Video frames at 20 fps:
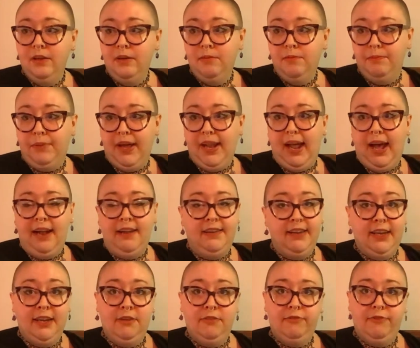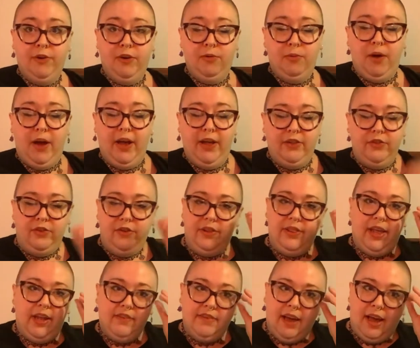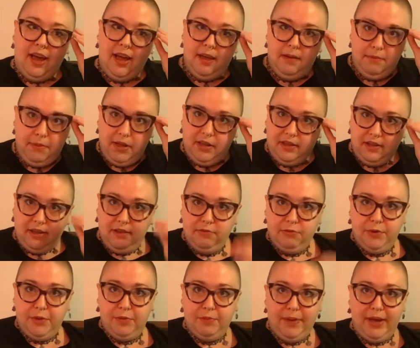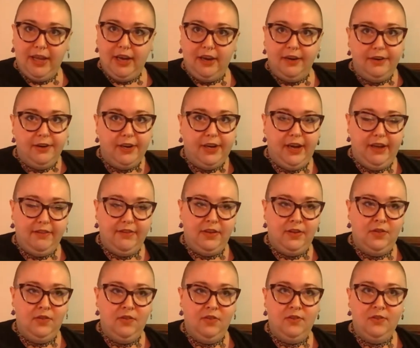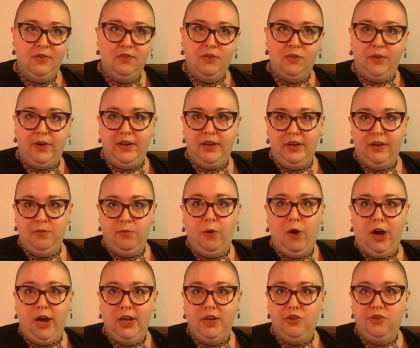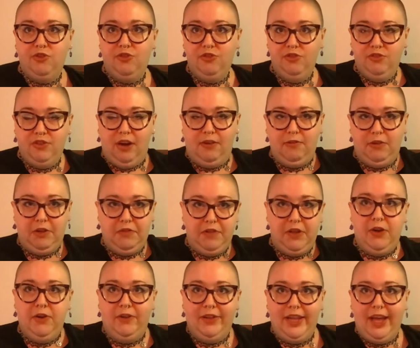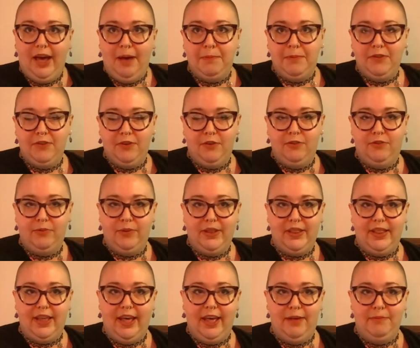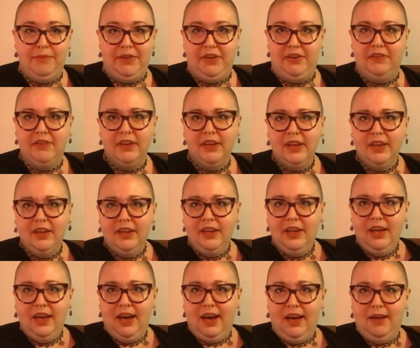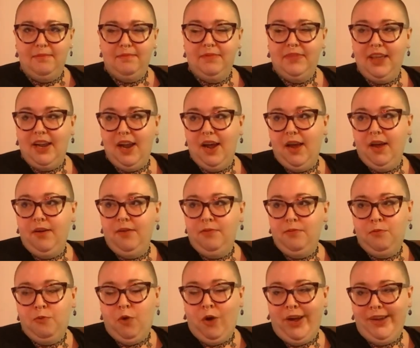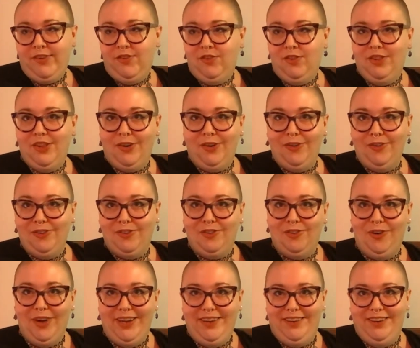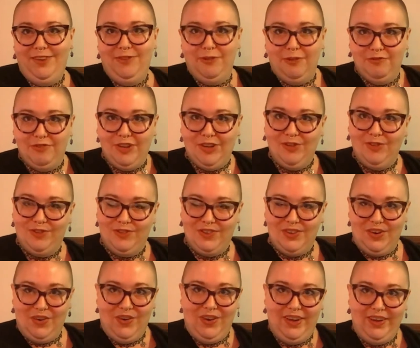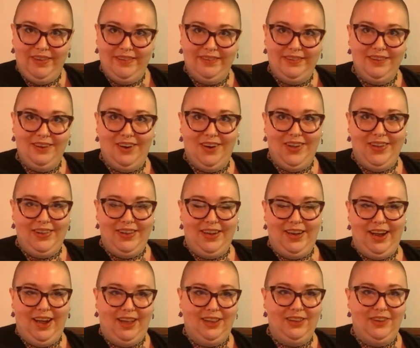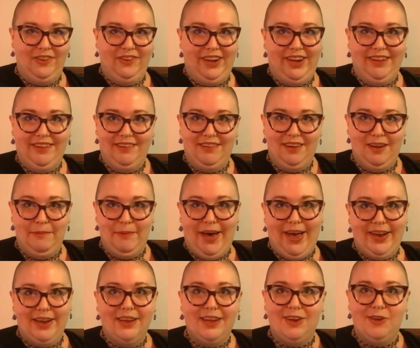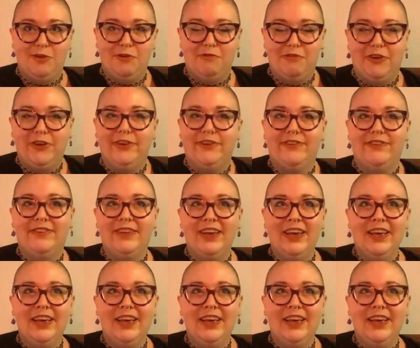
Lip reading: But I did, for a while during that time, live with my younger cousins, so I did watch several of the early episodes with them, and then I watched the whole Quentin Reviews series on the Nickelodeon Cinematic Universe.